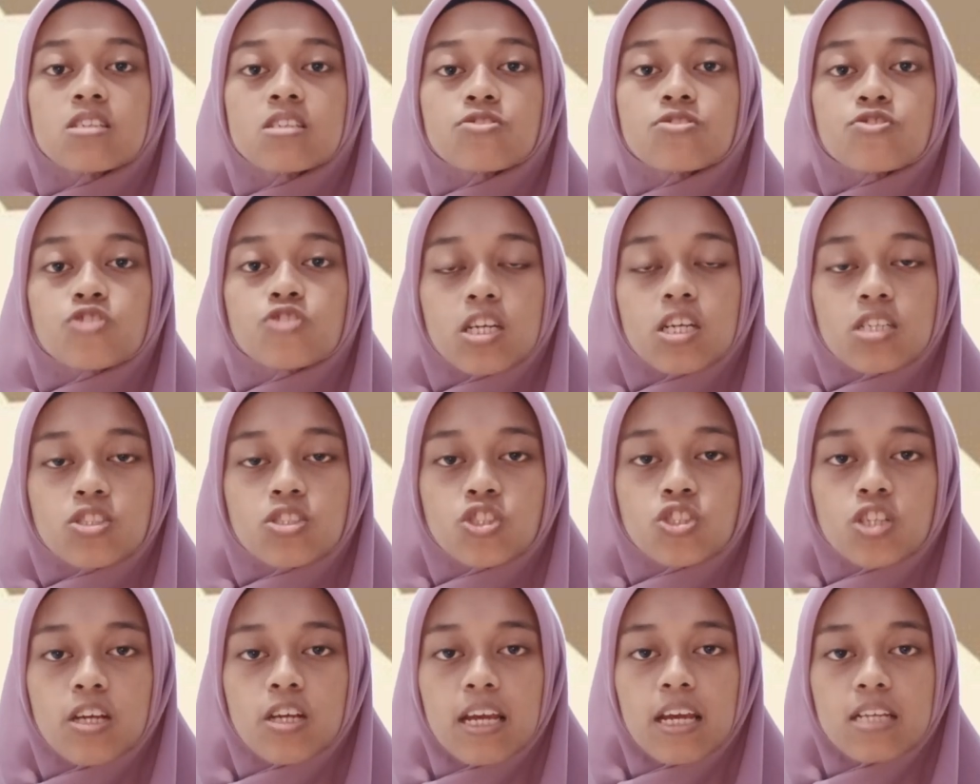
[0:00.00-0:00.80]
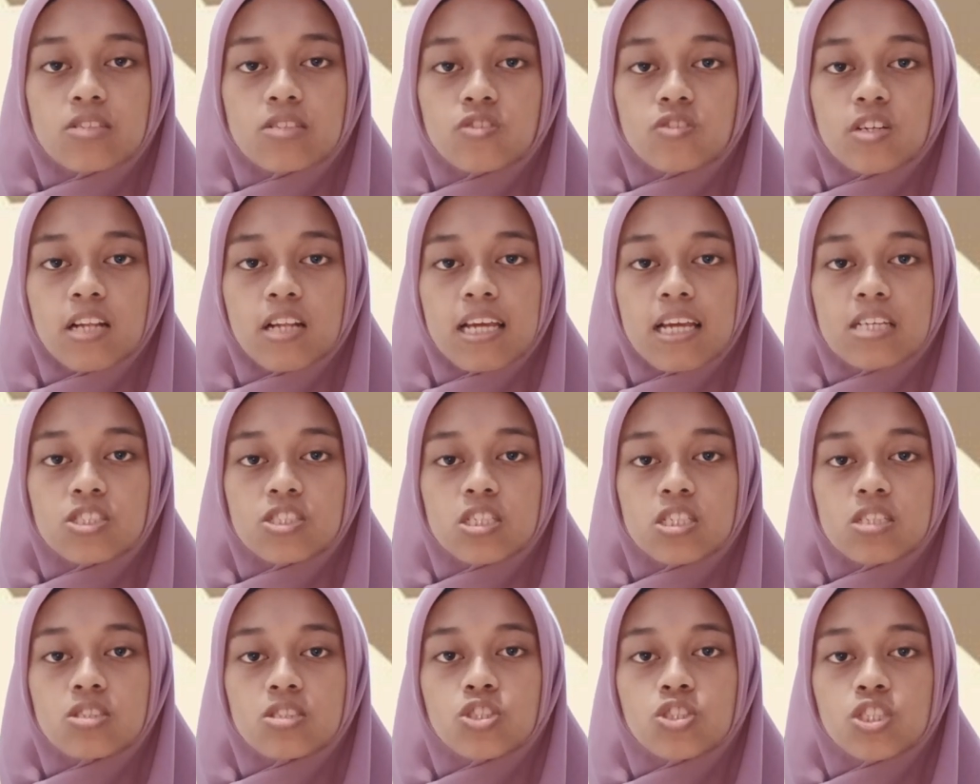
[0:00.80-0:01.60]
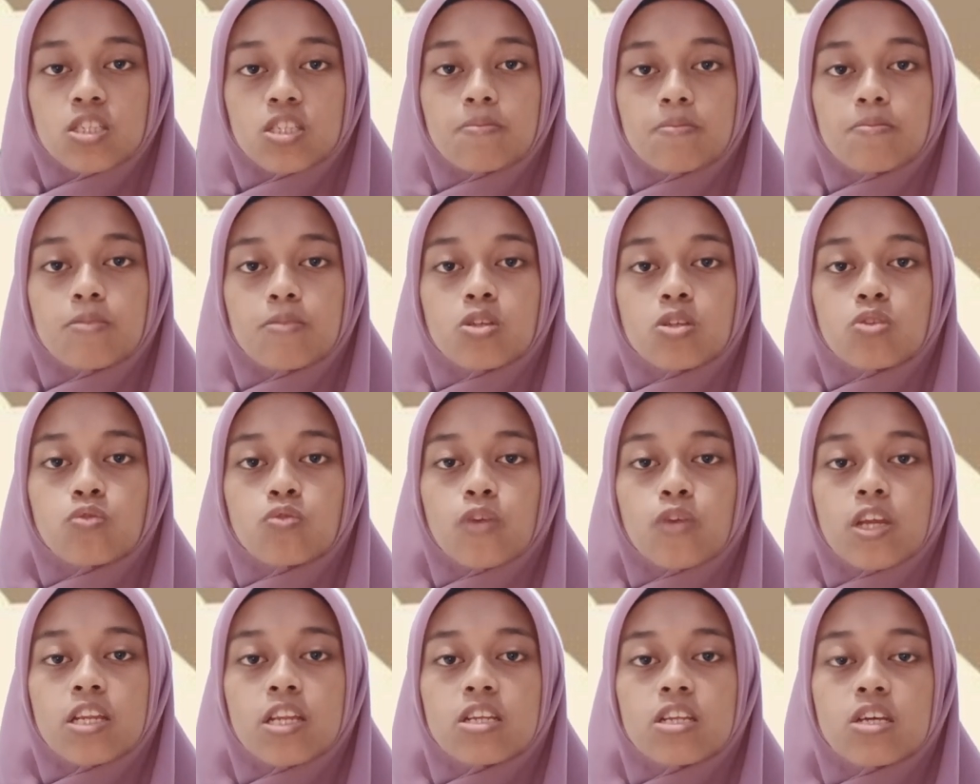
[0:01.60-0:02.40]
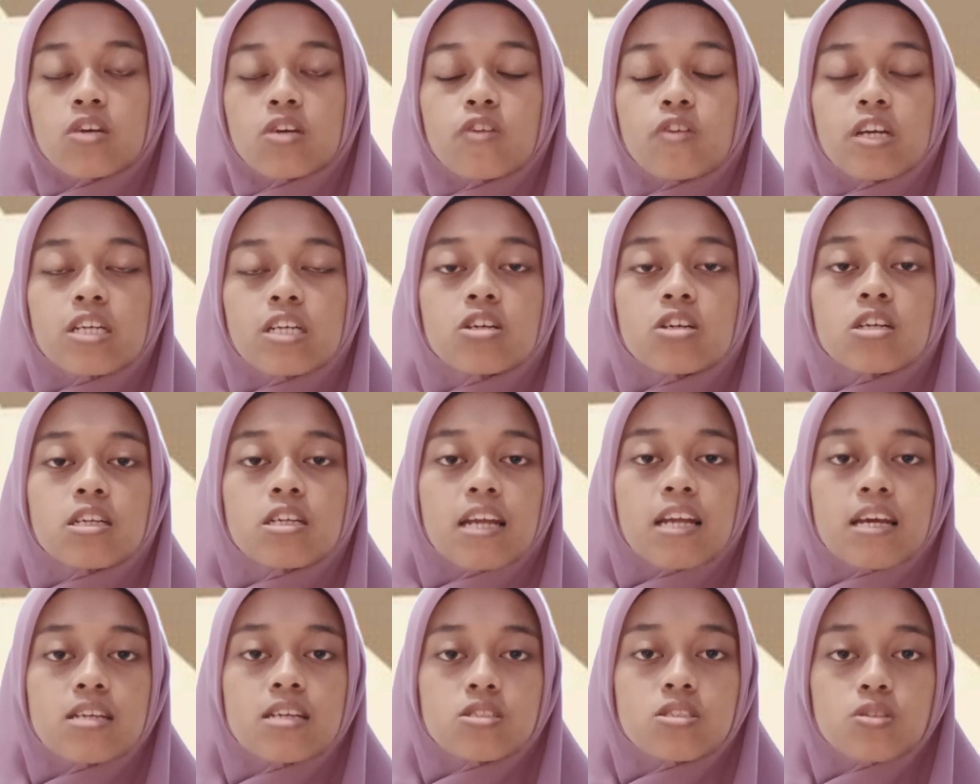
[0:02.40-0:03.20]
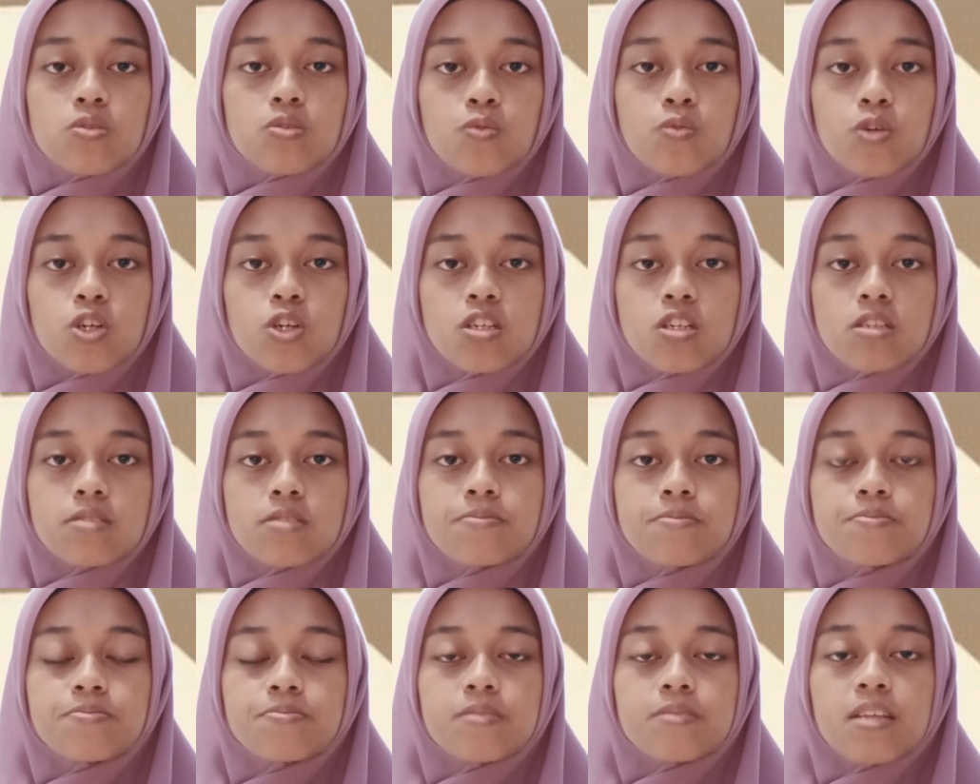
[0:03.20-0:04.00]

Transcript: structure and relationship between the recognized word.